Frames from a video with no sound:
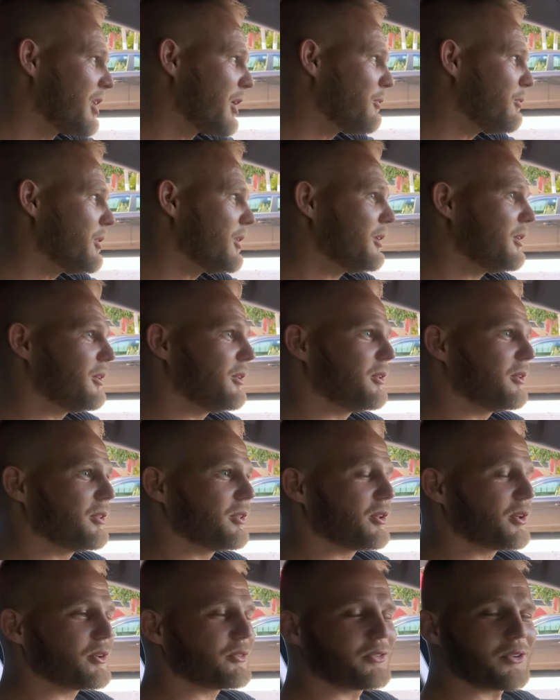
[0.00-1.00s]

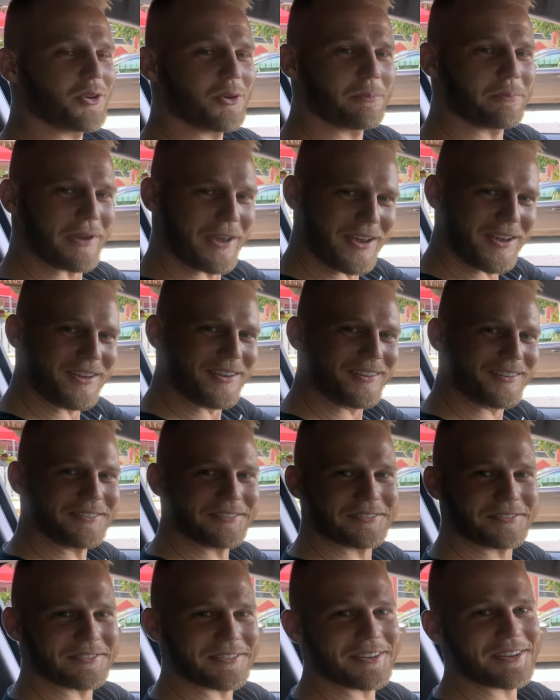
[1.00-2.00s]
Well, if you pay,
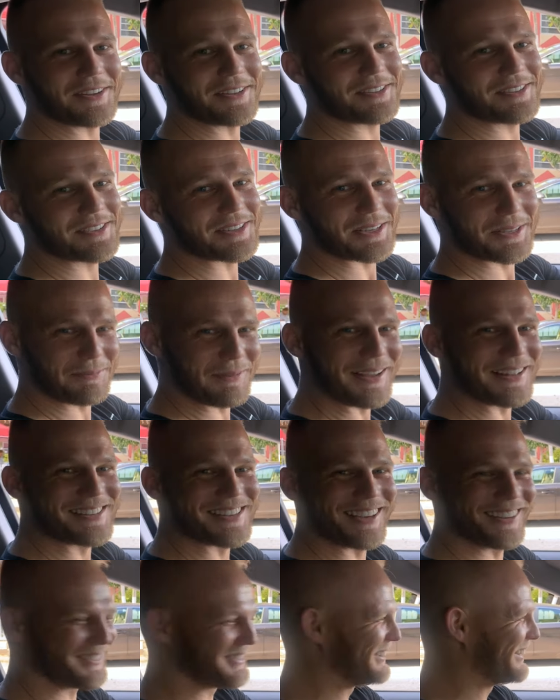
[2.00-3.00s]
it's
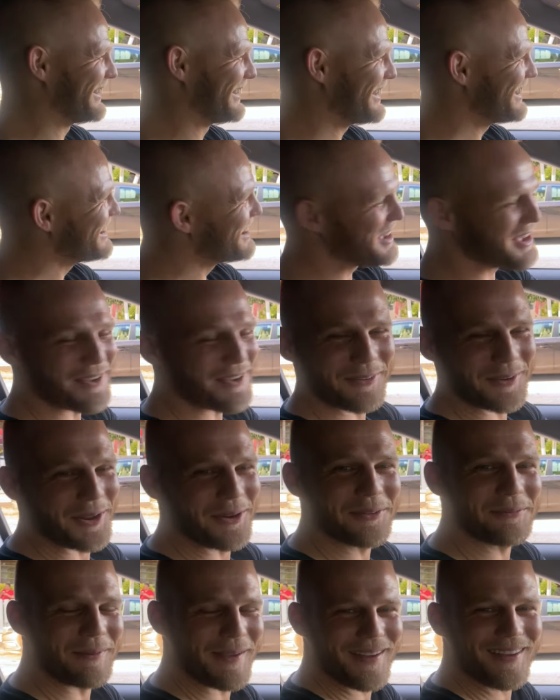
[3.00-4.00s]
expensive. If you
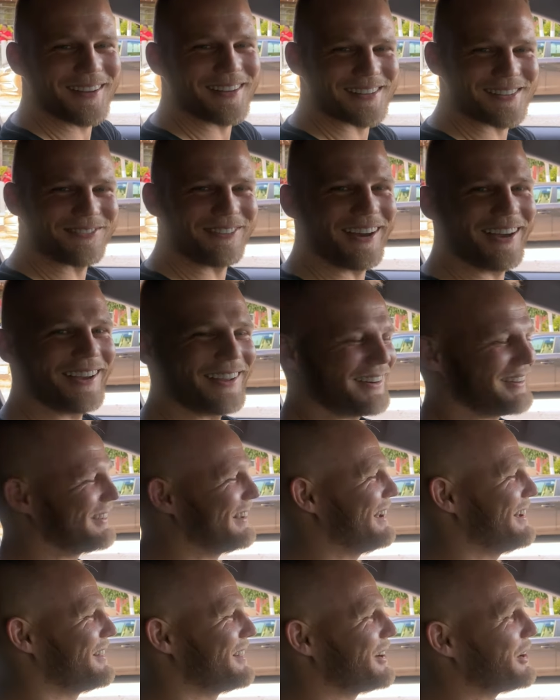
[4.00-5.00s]
don't pay, it's fine.
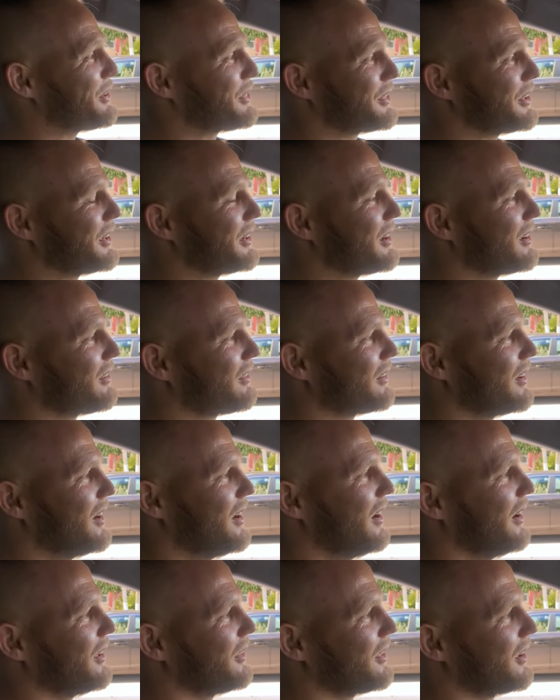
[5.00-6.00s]
The good thing is
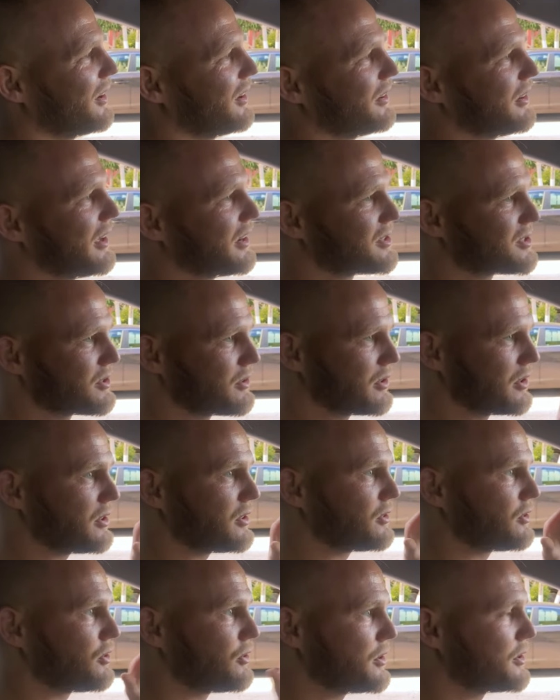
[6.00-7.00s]
that next to
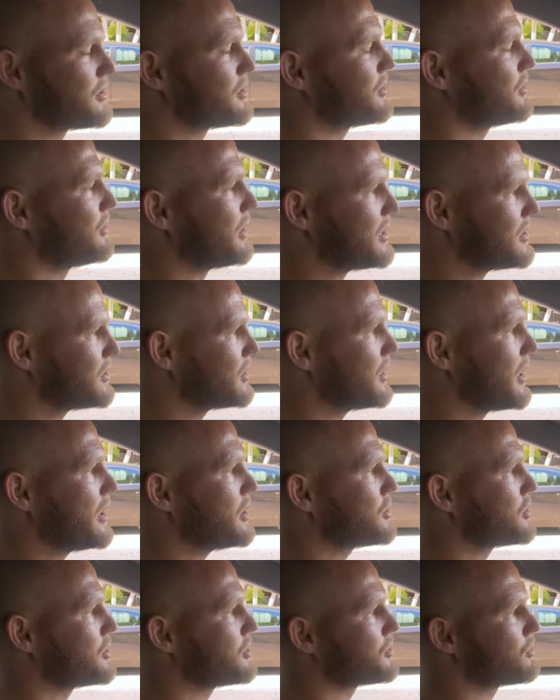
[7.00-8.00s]
tourist
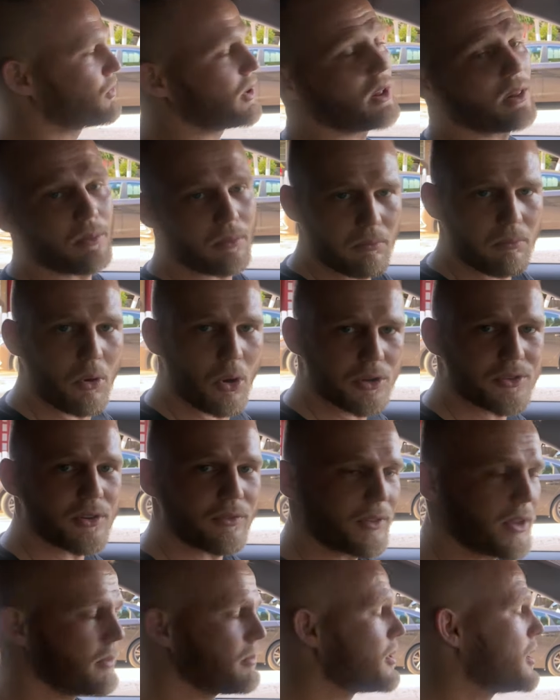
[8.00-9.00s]
destinations, well, most
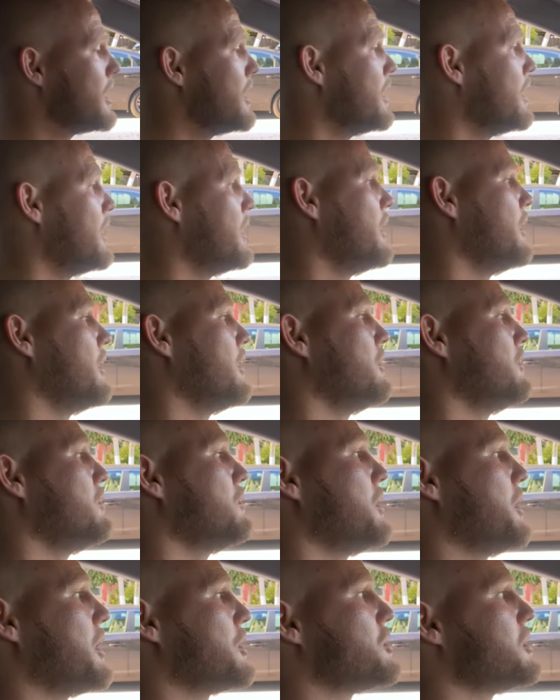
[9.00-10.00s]
of them,
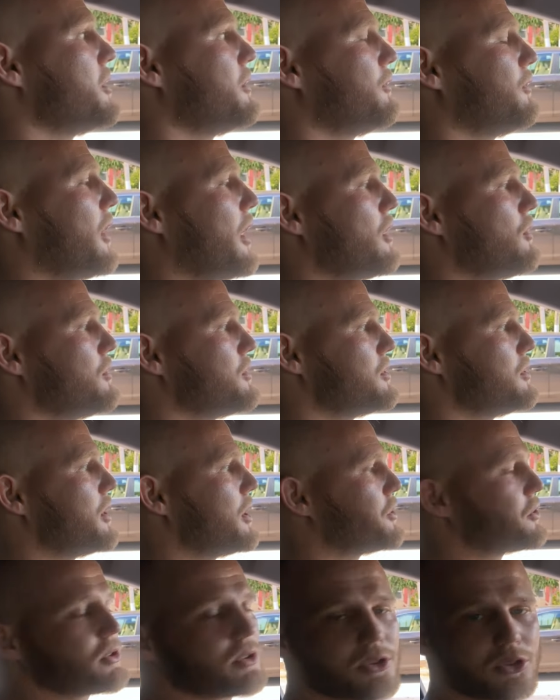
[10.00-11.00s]
you can actually find
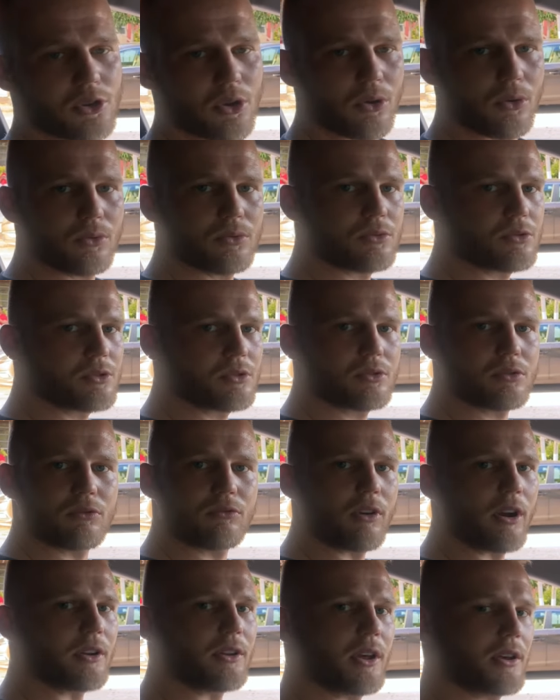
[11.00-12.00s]
residential zones
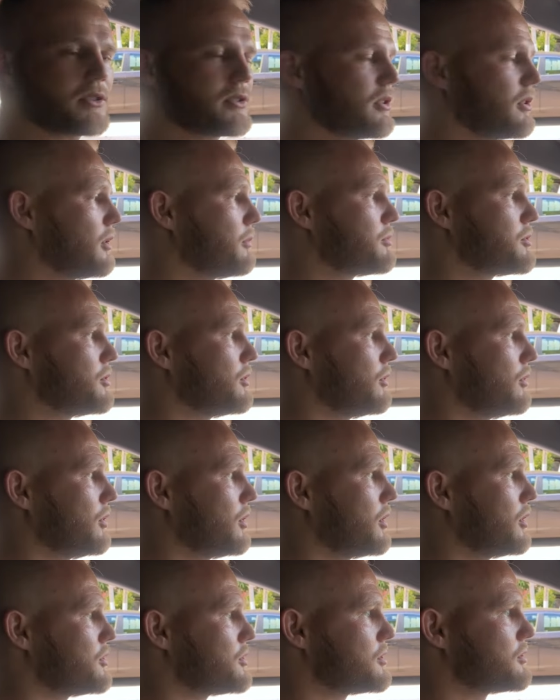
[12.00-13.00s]
right next to them, so
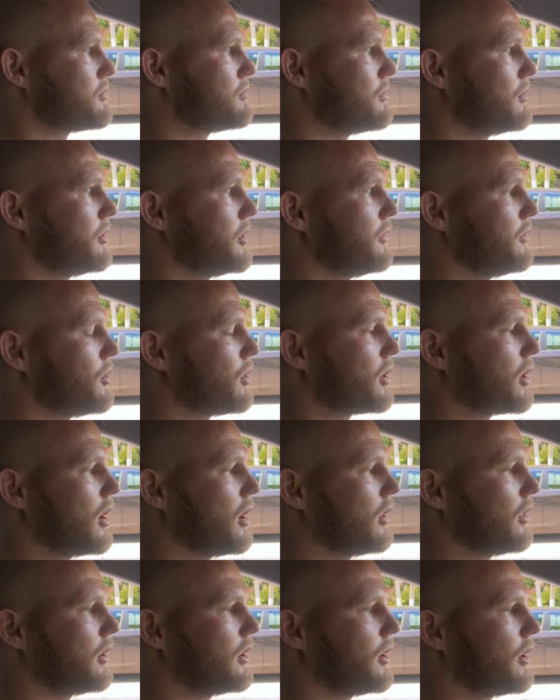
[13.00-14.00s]
you can just leave your
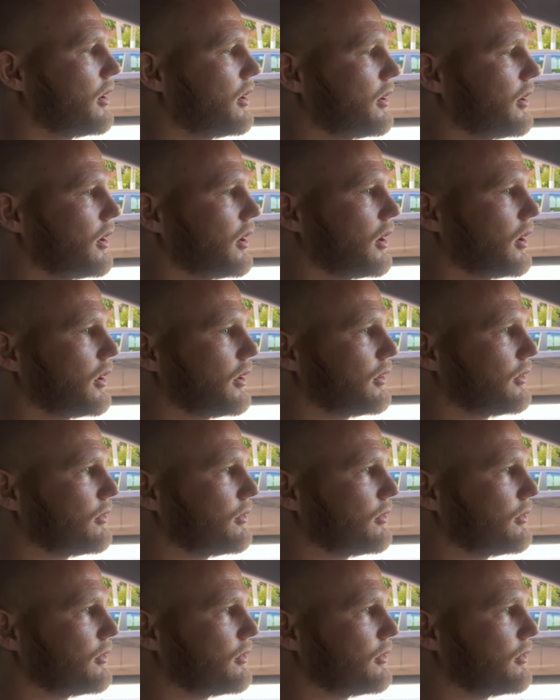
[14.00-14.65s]
car there and